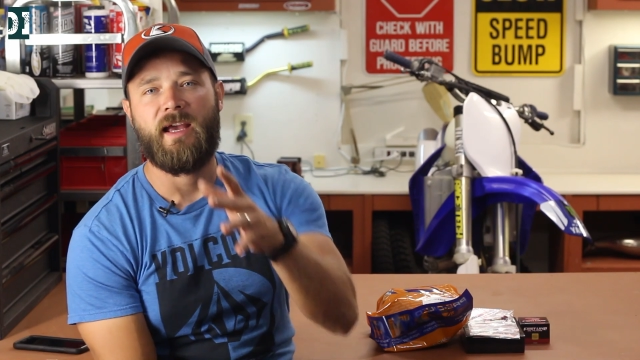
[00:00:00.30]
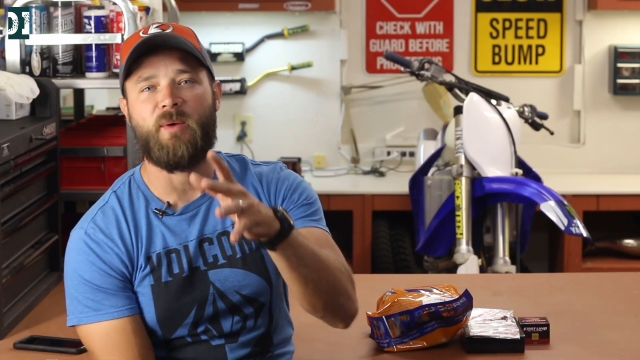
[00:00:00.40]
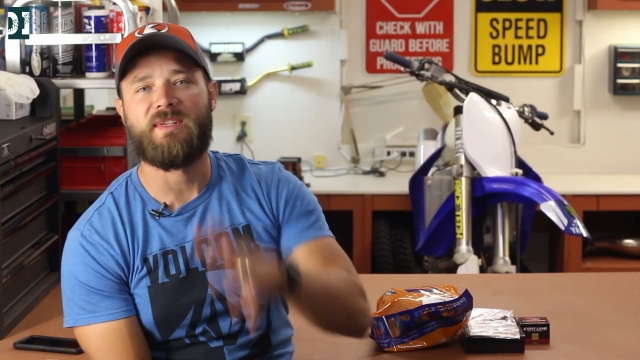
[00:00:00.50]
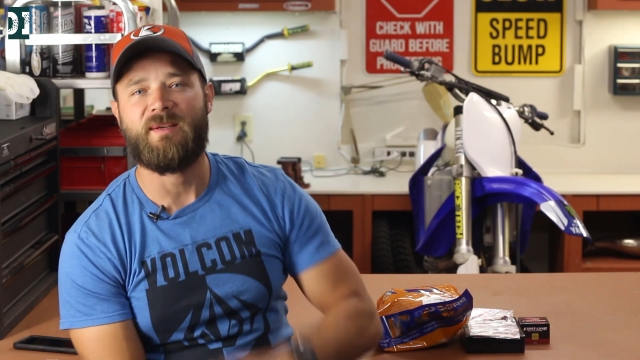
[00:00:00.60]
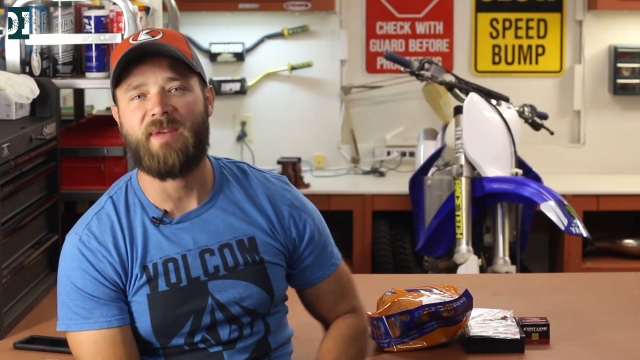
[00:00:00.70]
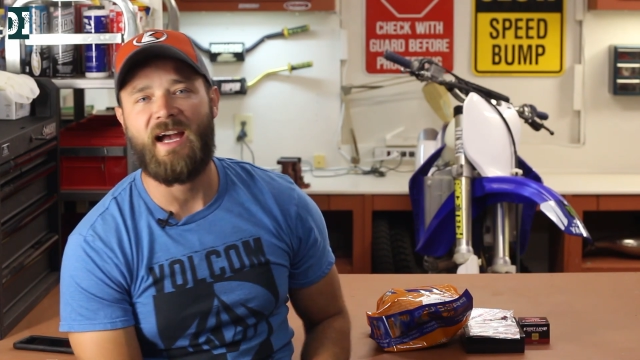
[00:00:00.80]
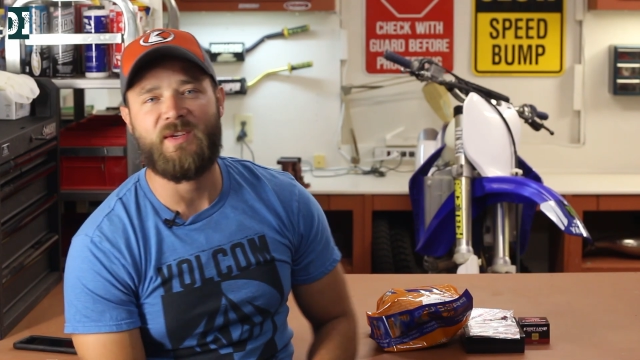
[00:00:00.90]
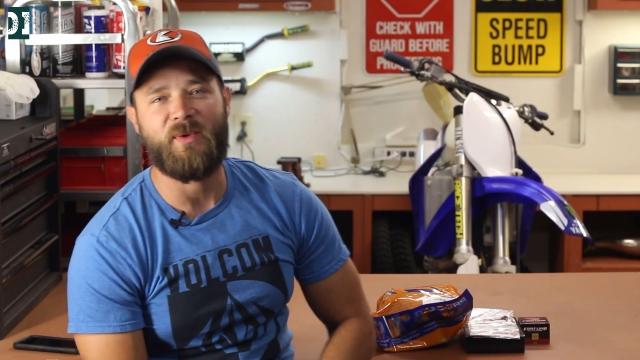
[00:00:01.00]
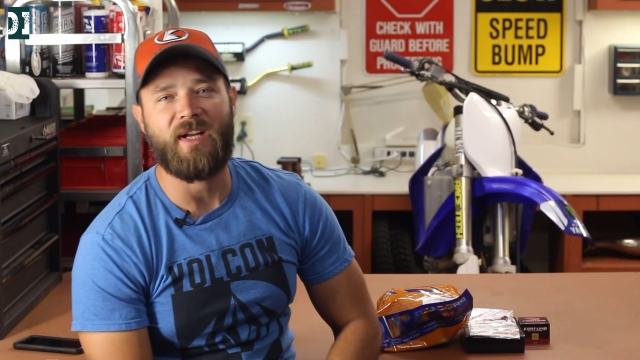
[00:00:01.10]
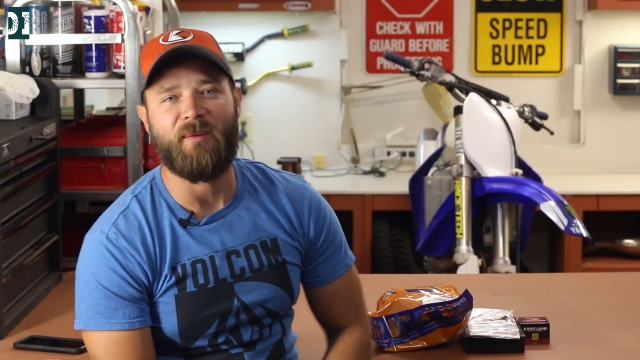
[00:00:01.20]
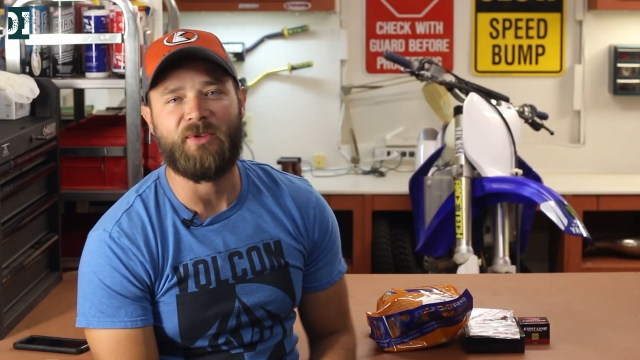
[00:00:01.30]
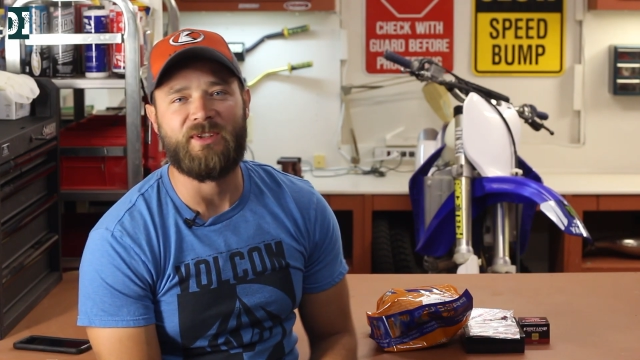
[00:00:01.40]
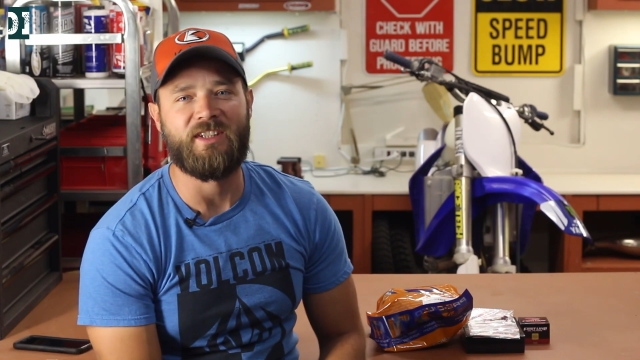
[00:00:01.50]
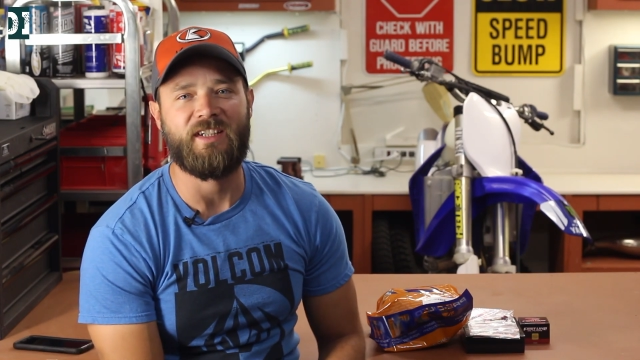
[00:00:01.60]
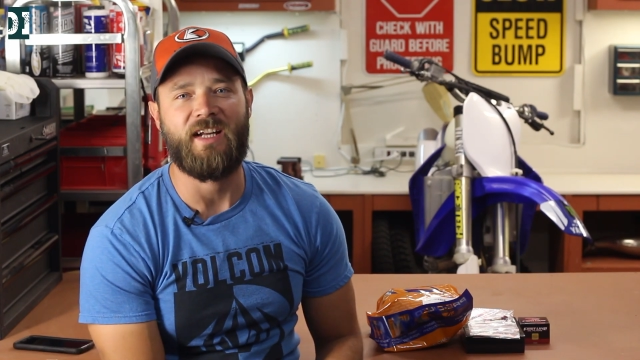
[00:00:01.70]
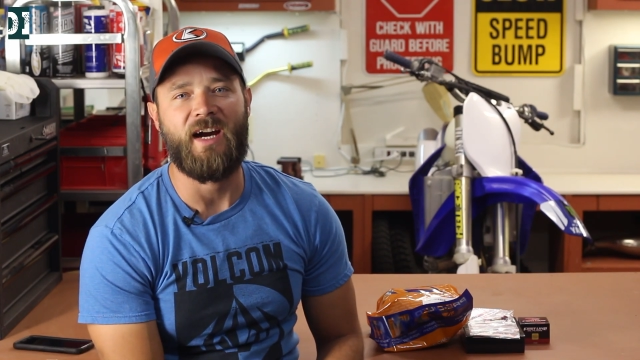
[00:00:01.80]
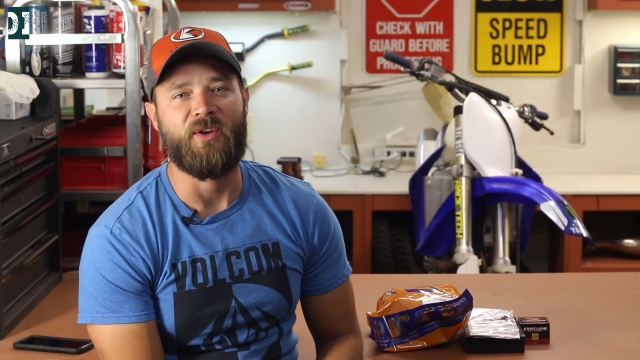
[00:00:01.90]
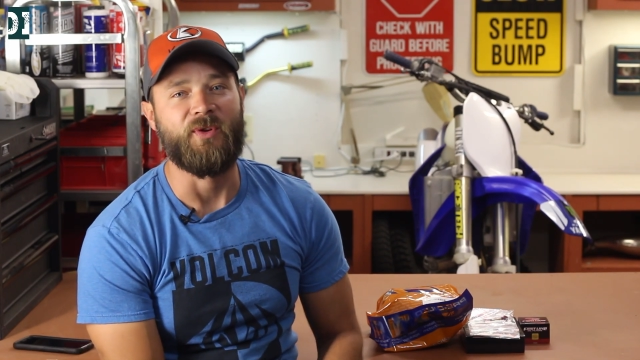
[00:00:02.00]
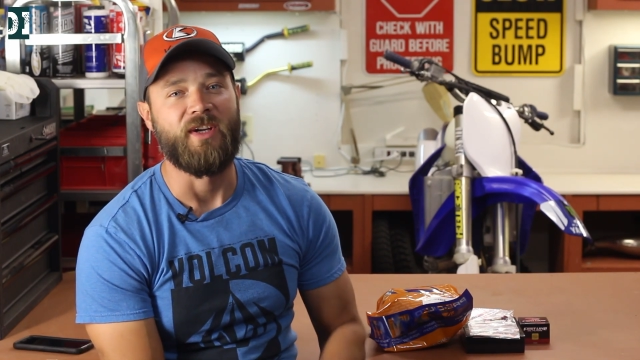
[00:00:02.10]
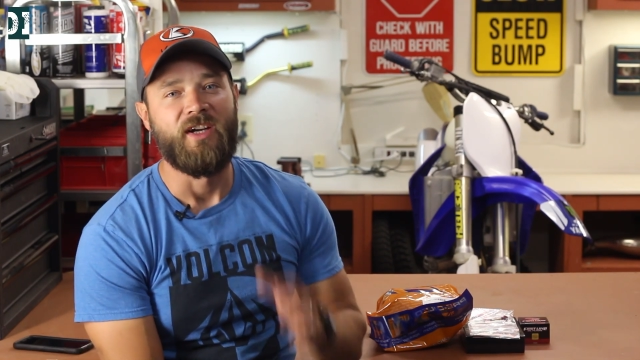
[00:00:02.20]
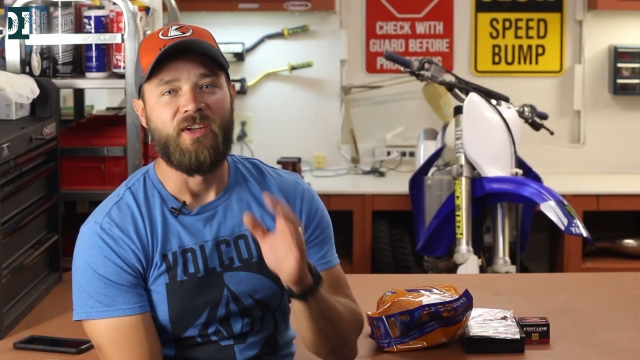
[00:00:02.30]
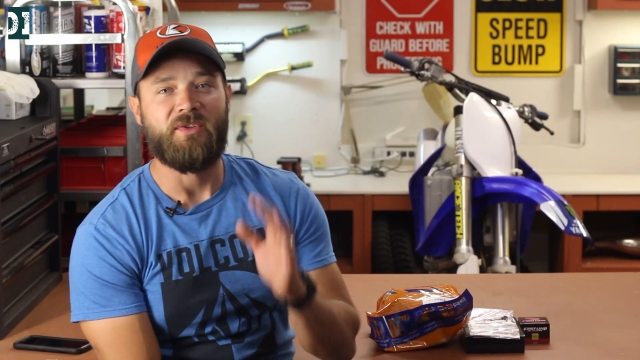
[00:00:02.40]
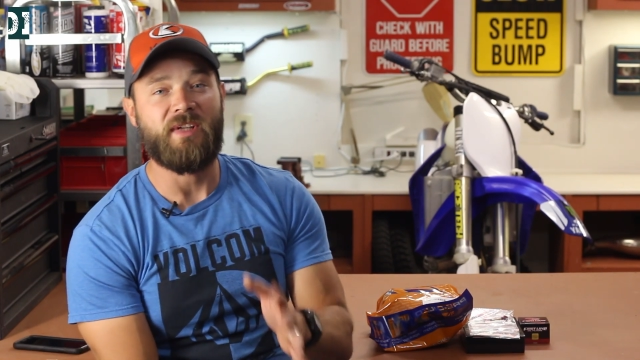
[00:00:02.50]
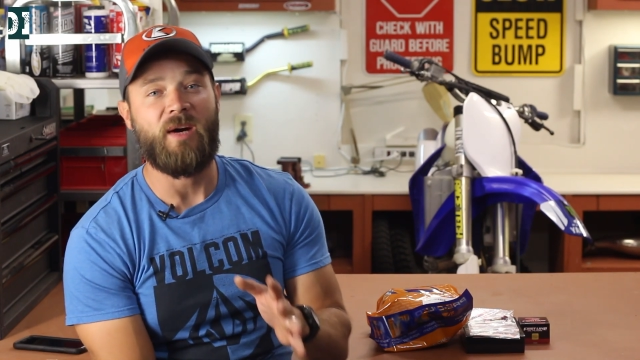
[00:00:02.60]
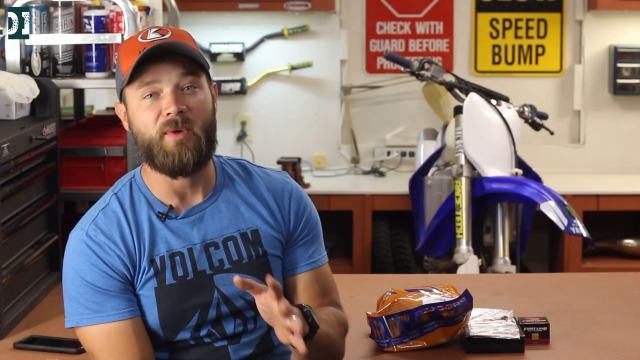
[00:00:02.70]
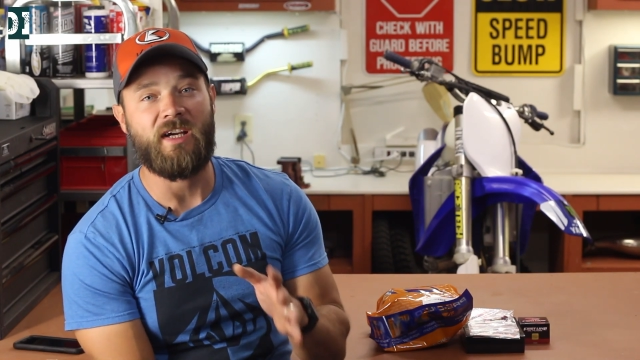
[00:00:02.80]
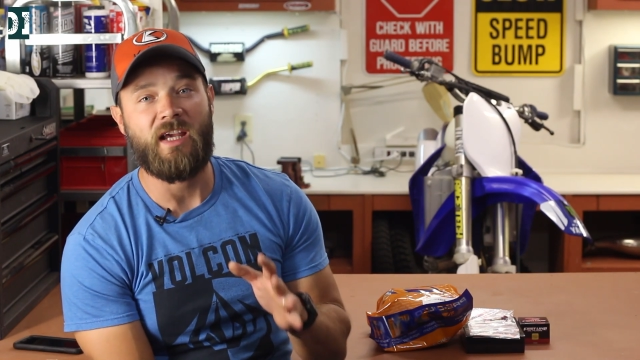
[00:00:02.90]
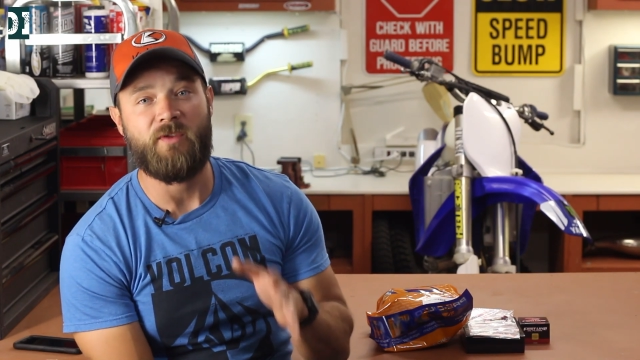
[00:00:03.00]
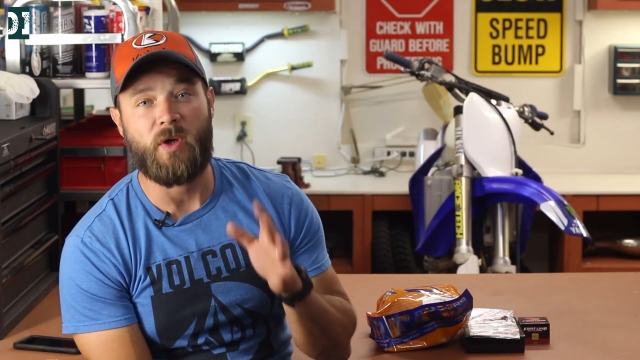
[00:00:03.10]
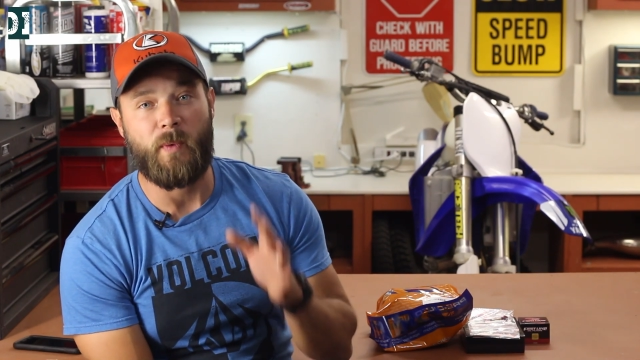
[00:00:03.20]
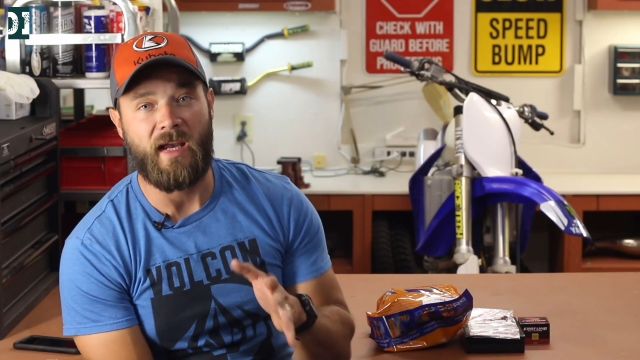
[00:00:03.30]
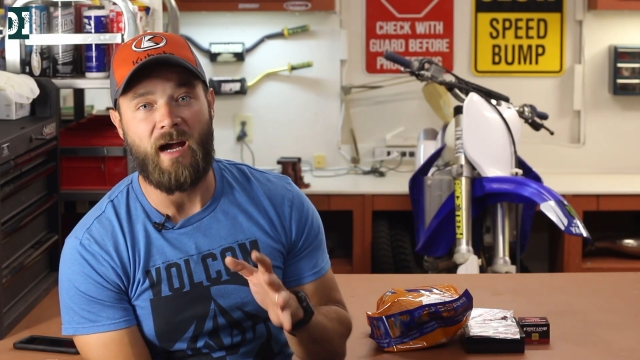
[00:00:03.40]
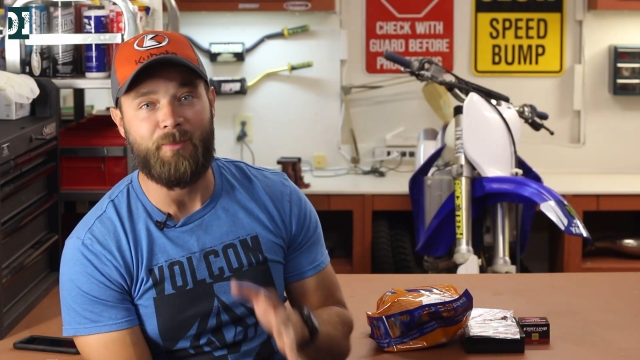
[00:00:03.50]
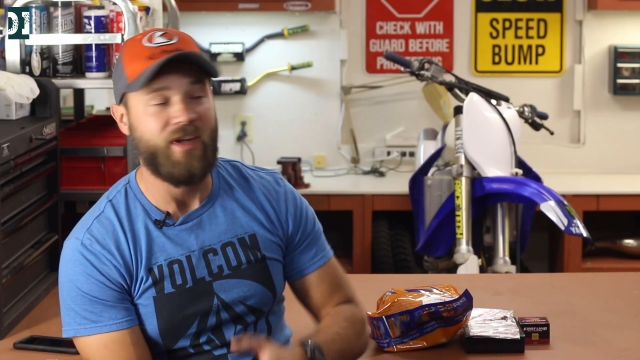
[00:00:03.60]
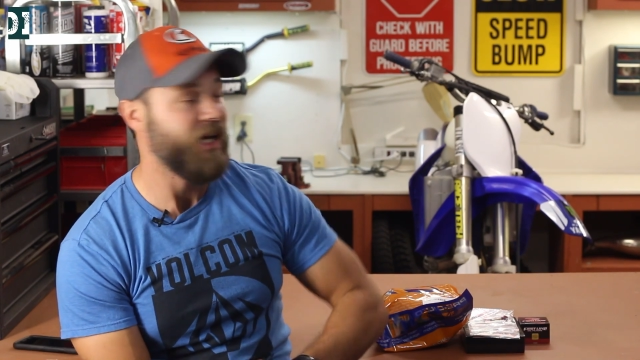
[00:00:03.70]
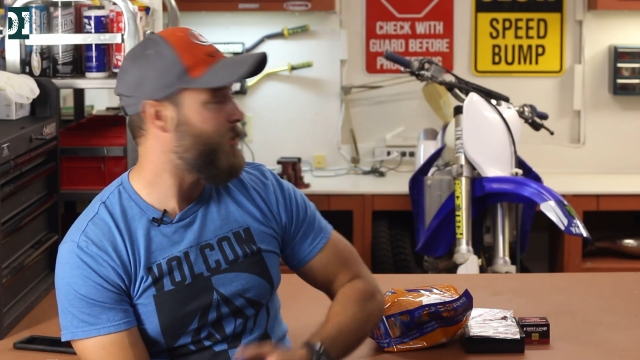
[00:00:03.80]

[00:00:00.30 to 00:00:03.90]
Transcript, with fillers: Hey, what's up guys? Welcome to Dirt Iron. Today I want to give you a quick update